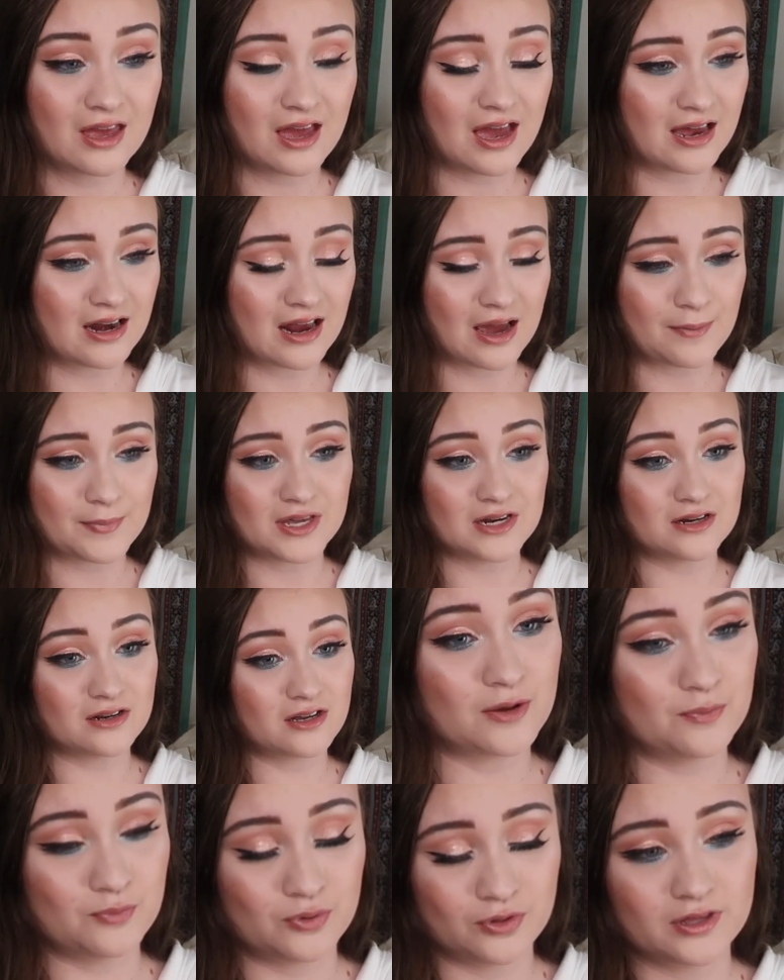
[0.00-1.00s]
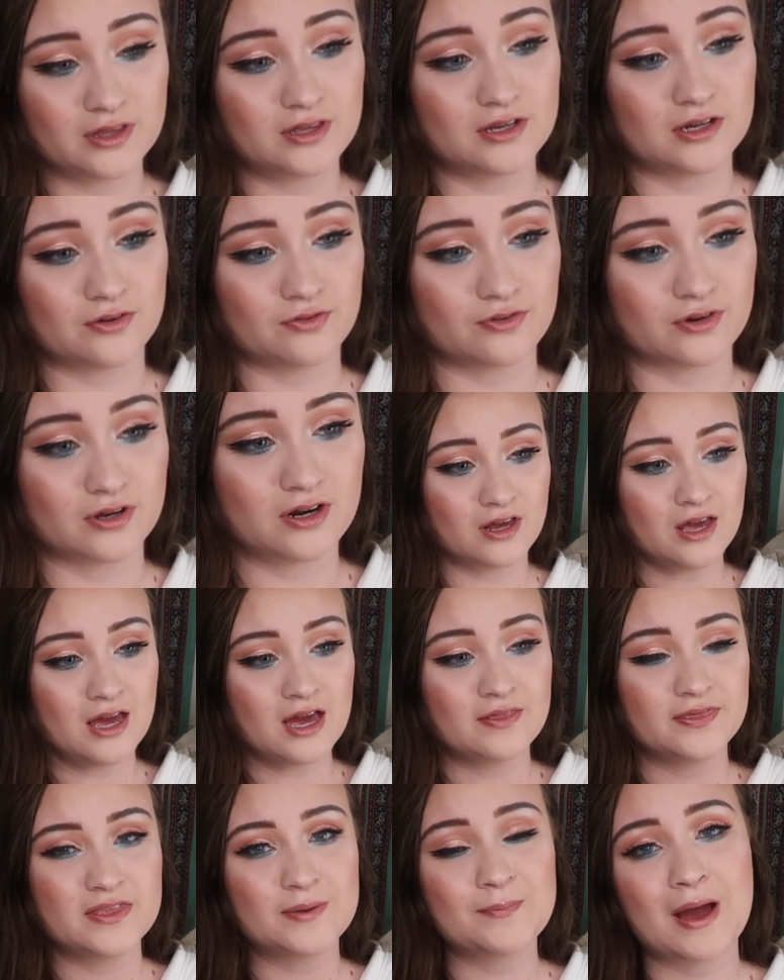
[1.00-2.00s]
And I mean completely different
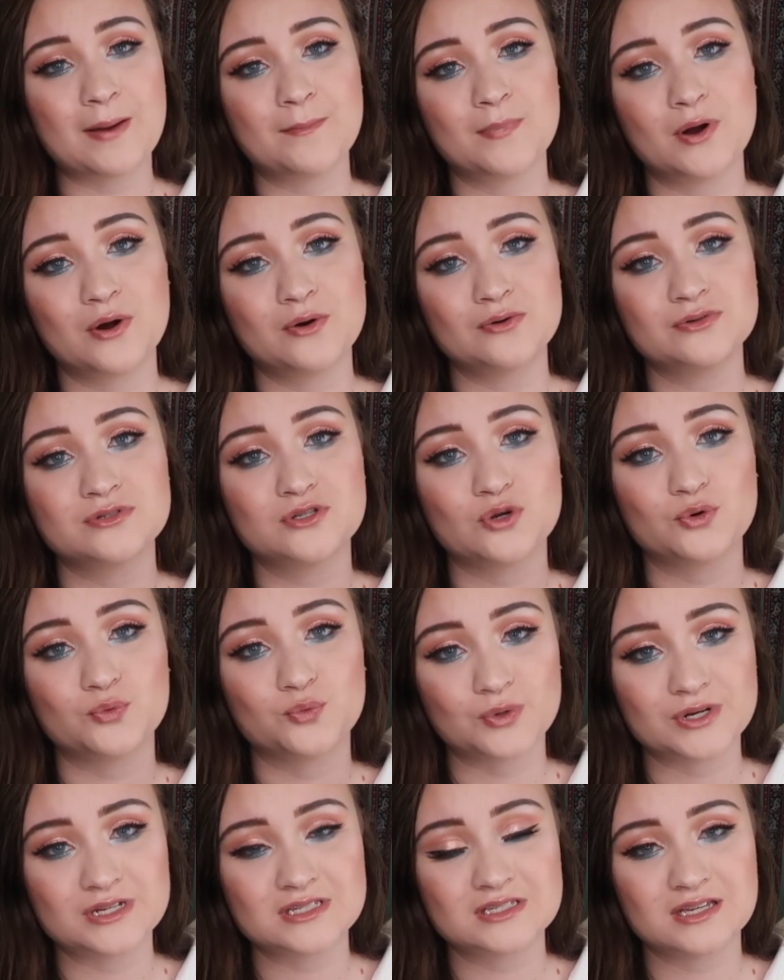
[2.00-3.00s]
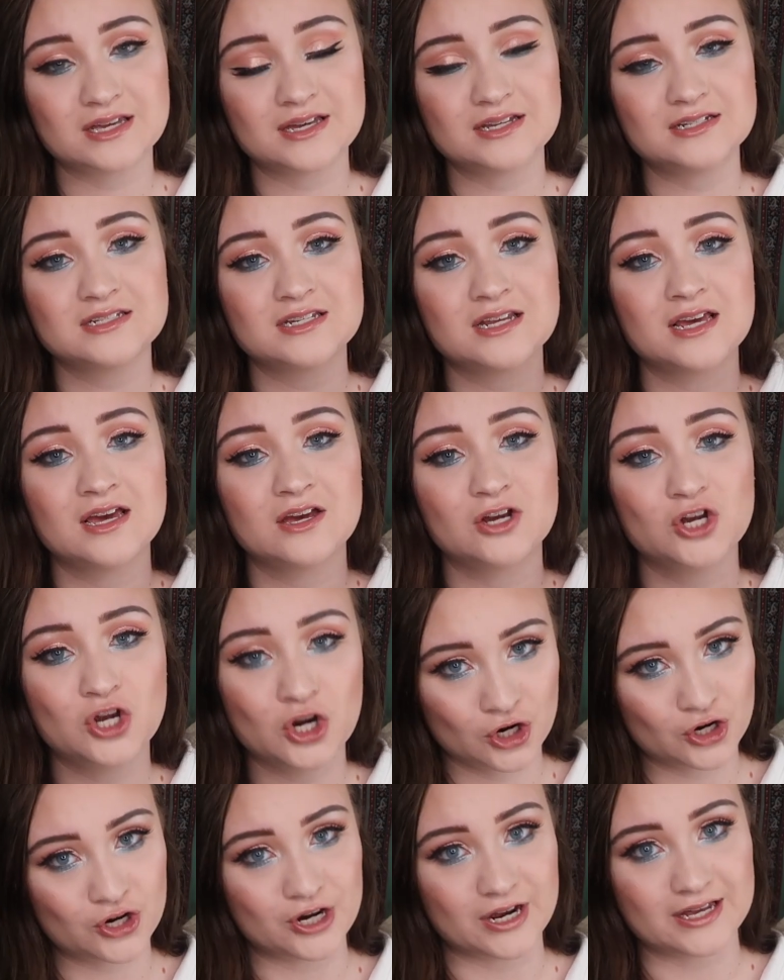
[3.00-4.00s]
than my most recent
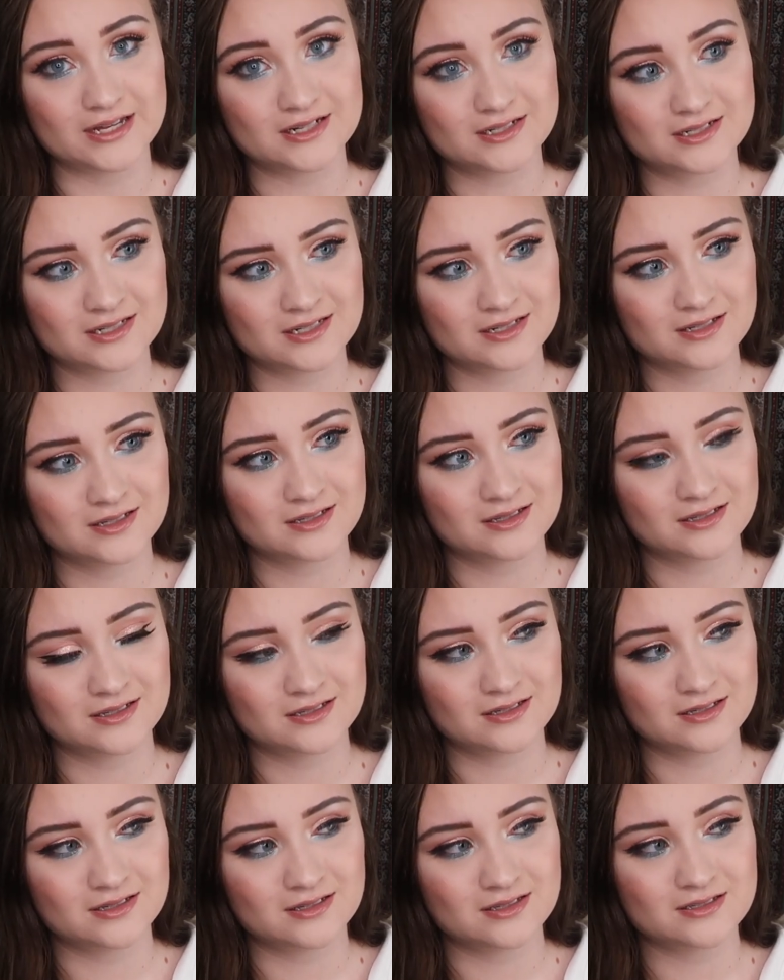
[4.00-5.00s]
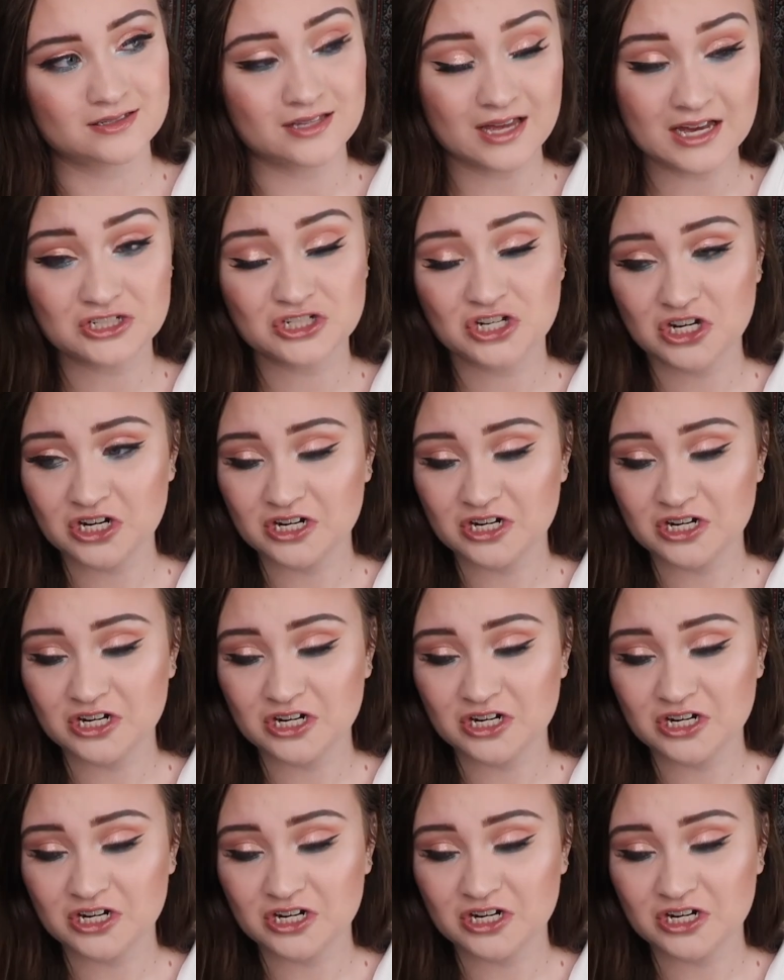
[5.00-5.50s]
current spawn,